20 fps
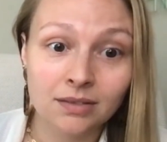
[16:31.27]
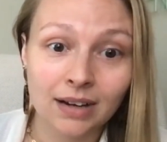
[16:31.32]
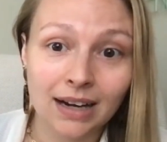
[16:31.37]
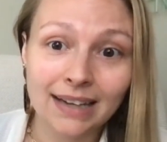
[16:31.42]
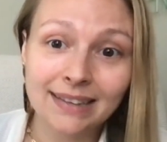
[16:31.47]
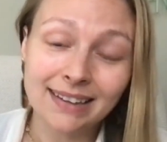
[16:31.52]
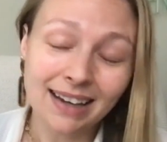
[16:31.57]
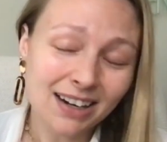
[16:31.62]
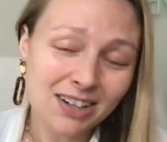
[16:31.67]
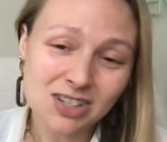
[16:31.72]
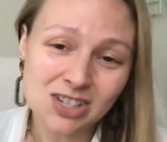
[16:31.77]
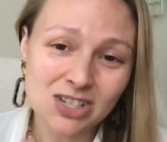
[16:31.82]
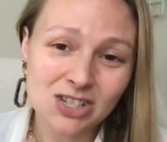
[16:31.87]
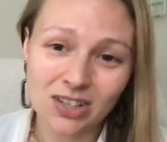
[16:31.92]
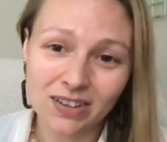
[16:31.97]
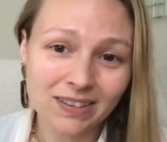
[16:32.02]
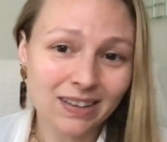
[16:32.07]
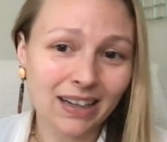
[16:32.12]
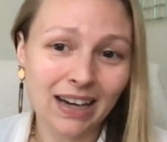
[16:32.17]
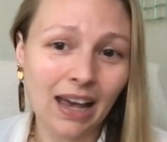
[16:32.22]
It's actually
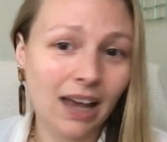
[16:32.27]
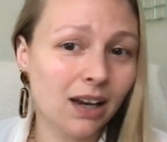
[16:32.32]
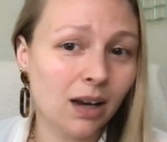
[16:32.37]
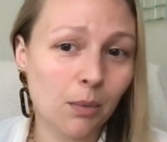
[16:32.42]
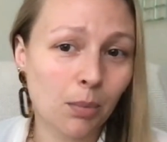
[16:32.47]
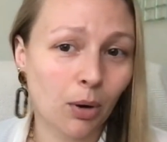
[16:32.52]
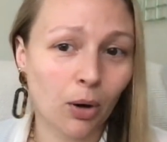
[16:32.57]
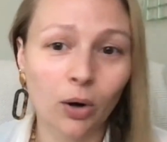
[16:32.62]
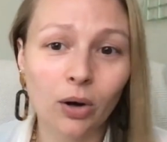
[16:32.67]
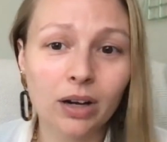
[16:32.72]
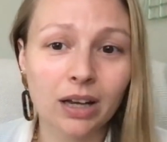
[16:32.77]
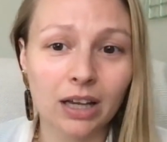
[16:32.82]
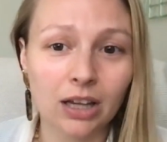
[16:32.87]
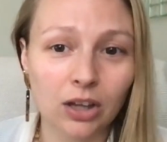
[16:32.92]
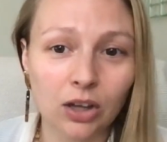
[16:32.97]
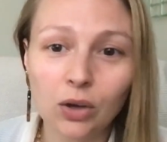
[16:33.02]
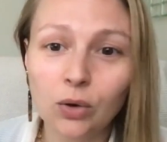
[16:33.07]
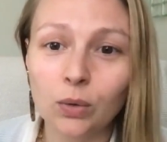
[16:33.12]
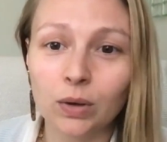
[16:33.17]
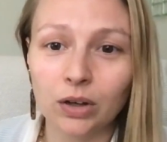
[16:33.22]
just going to end up hurting
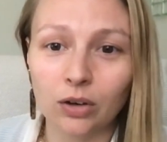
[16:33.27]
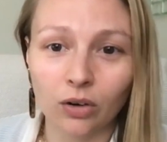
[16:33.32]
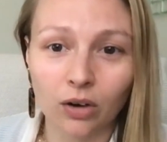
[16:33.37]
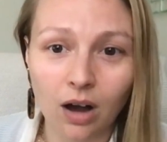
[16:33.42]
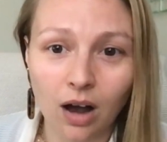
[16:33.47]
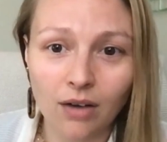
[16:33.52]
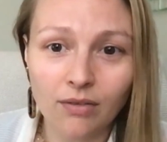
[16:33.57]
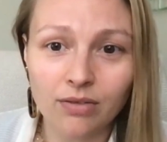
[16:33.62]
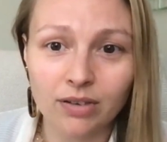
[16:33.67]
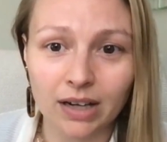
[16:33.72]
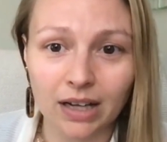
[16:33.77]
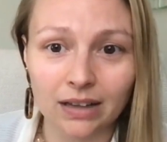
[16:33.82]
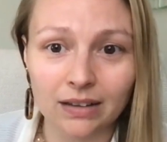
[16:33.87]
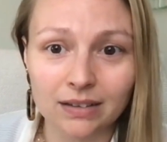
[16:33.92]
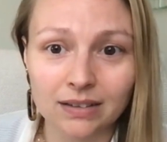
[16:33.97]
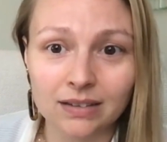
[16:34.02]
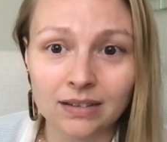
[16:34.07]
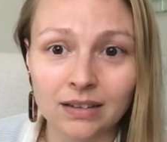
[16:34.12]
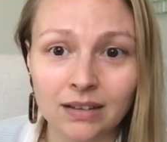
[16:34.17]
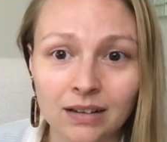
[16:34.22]
you and your
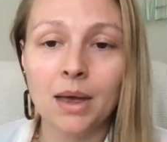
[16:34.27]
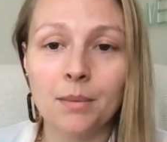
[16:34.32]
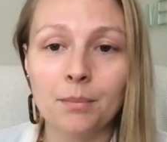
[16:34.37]
confidence.